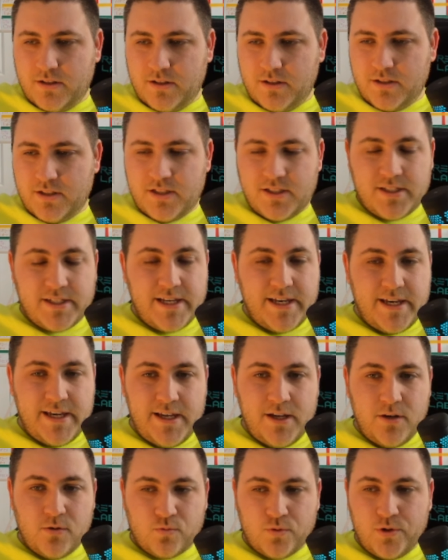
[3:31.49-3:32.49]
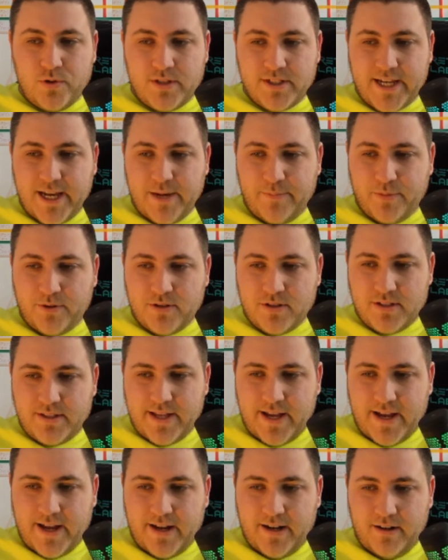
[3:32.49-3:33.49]
see RuneScapers
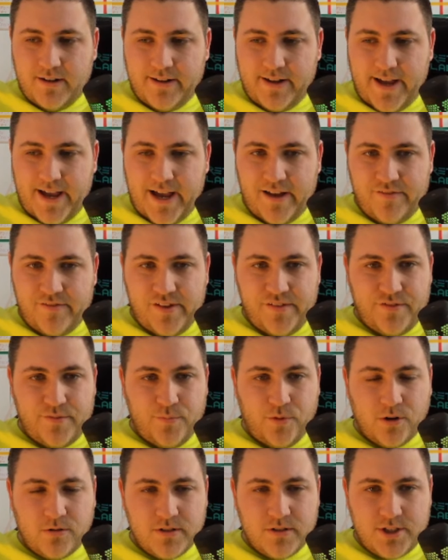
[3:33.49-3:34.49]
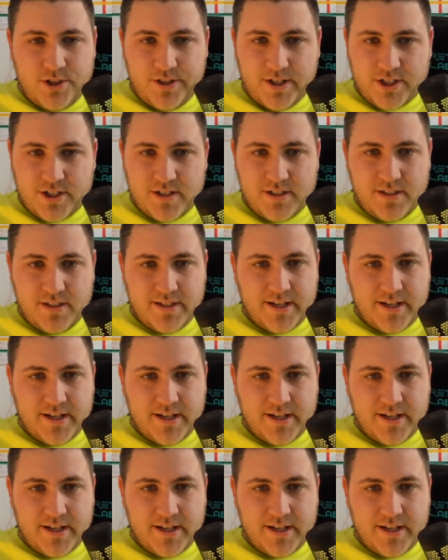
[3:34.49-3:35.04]
that have even more restrictions,